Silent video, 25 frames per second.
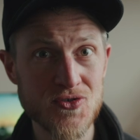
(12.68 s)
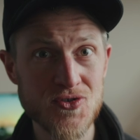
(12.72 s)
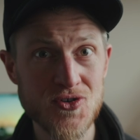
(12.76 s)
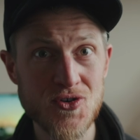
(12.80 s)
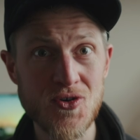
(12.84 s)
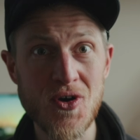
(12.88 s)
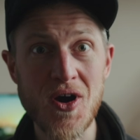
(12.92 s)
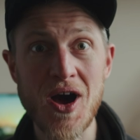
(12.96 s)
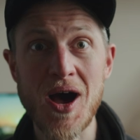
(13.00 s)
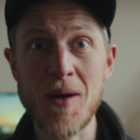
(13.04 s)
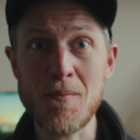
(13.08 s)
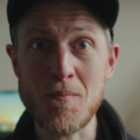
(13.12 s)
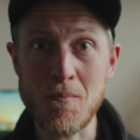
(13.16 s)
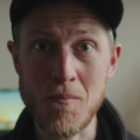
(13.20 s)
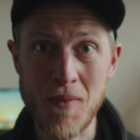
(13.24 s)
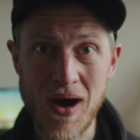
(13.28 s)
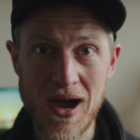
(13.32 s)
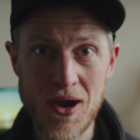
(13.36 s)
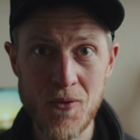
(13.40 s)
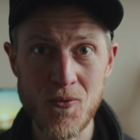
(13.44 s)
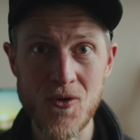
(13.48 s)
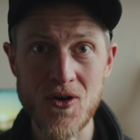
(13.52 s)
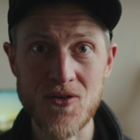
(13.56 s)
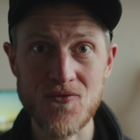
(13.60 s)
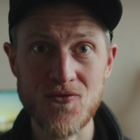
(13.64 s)
you my
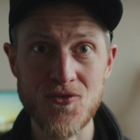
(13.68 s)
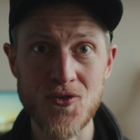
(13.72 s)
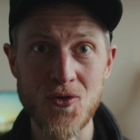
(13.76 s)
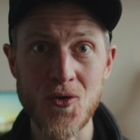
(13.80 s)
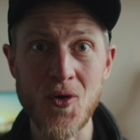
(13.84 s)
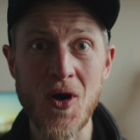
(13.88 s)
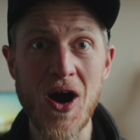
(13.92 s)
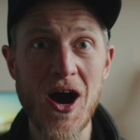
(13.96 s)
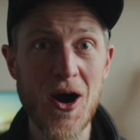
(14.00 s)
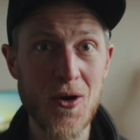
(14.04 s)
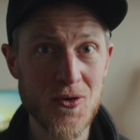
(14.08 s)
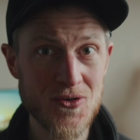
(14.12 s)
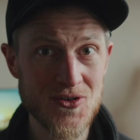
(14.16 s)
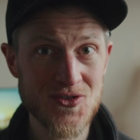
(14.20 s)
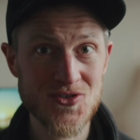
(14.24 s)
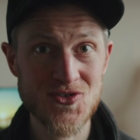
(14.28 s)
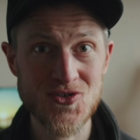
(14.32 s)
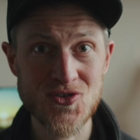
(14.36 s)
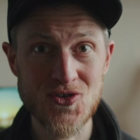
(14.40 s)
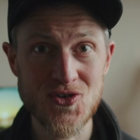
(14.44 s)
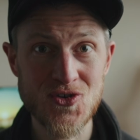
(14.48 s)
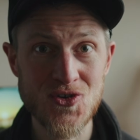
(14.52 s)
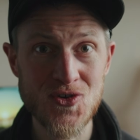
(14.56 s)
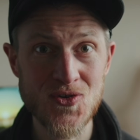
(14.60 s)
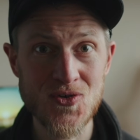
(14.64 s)
workflow, how to
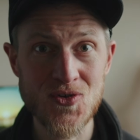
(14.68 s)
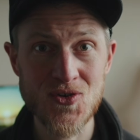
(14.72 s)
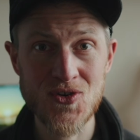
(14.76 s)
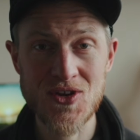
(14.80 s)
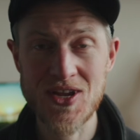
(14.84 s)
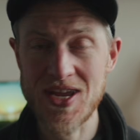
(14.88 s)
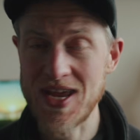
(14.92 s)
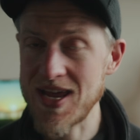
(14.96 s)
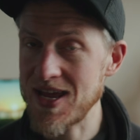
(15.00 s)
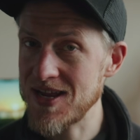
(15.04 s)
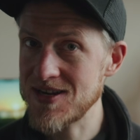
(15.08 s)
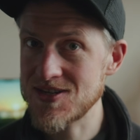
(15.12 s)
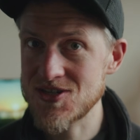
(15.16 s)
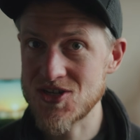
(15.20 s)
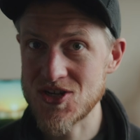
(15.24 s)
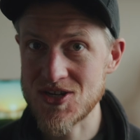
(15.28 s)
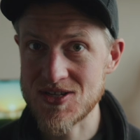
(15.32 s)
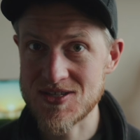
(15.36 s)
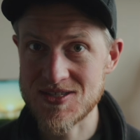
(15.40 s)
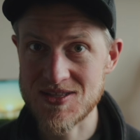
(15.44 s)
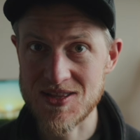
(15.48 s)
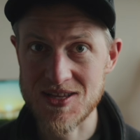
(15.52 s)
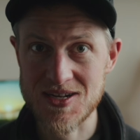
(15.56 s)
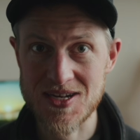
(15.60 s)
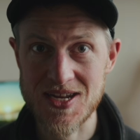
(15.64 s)
securely
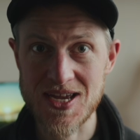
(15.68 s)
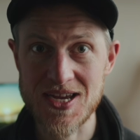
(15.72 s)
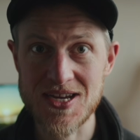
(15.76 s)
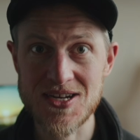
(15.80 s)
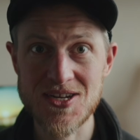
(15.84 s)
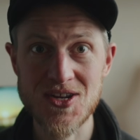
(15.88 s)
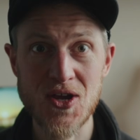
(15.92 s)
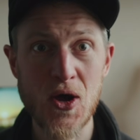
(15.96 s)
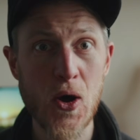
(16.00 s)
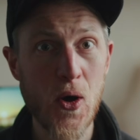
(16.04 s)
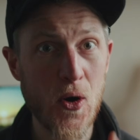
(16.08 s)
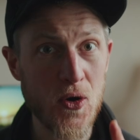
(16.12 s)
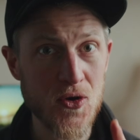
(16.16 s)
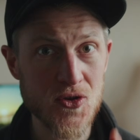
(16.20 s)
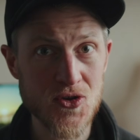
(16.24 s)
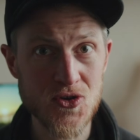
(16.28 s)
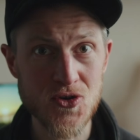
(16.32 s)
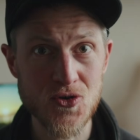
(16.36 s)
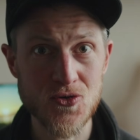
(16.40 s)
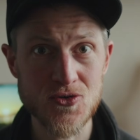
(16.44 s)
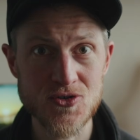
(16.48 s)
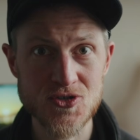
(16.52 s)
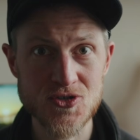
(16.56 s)
ingest the data on your